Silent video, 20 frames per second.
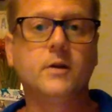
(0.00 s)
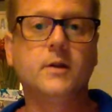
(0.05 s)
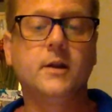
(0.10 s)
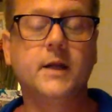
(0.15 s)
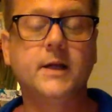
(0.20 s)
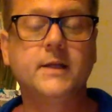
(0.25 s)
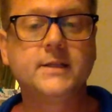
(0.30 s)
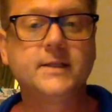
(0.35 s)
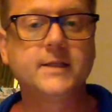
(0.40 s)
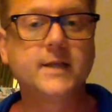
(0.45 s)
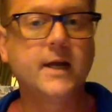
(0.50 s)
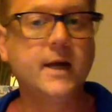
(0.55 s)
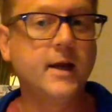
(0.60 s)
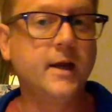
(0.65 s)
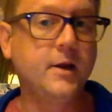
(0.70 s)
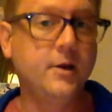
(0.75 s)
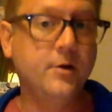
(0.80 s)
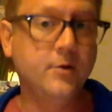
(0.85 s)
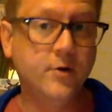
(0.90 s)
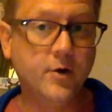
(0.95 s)
Let's say
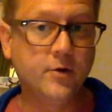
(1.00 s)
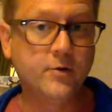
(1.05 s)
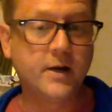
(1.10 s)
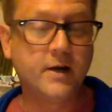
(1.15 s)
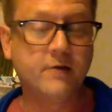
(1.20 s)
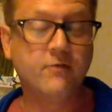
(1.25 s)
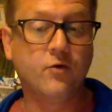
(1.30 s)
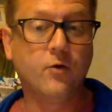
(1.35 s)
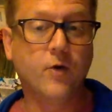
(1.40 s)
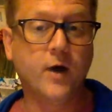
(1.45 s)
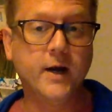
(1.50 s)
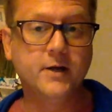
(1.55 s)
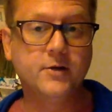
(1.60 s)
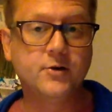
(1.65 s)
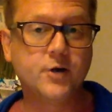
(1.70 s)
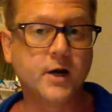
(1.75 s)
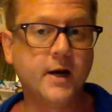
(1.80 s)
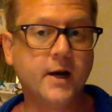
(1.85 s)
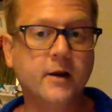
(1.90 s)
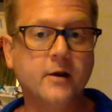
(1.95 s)
you don't have a right
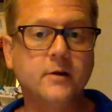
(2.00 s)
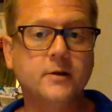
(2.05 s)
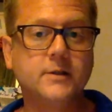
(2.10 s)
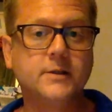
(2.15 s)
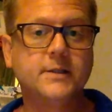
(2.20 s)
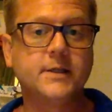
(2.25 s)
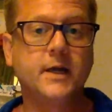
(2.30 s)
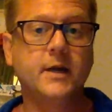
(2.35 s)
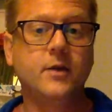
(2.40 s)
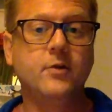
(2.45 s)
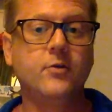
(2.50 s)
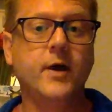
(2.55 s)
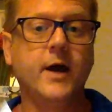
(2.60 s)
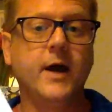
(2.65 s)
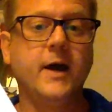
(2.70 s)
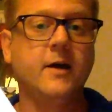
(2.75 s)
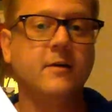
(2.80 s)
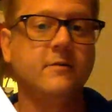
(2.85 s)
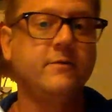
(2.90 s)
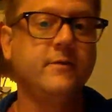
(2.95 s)
triangle. Say you
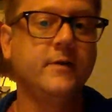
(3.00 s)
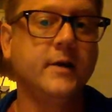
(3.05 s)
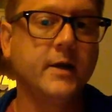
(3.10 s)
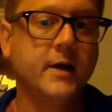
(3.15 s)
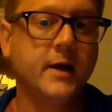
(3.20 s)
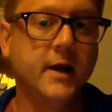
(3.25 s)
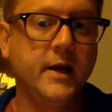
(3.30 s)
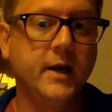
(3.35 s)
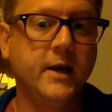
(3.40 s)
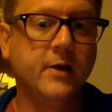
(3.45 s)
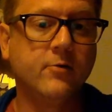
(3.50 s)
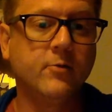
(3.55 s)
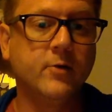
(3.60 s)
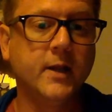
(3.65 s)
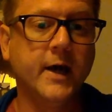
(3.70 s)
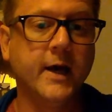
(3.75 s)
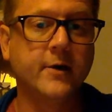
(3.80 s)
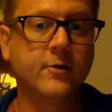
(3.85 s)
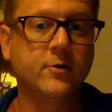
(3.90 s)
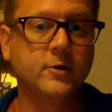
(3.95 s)
have an
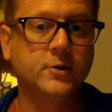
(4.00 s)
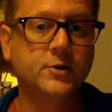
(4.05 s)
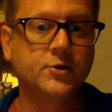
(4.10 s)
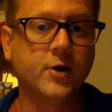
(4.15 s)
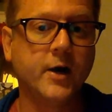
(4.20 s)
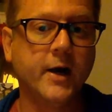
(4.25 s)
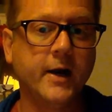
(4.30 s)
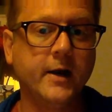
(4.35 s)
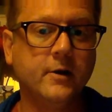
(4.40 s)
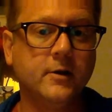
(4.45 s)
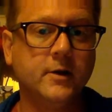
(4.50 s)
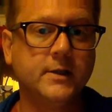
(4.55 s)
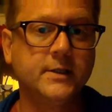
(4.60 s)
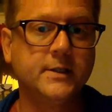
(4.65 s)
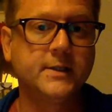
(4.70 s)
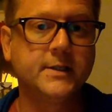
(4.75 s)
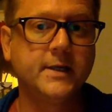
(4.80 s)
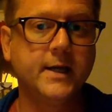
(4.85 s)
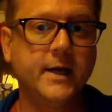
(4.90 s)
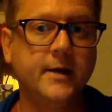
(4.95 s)
equilateral triangle
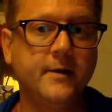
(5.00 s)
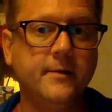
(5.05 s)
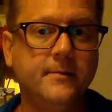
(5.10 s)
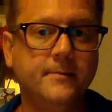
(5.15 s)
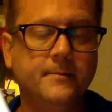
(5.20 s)
instead.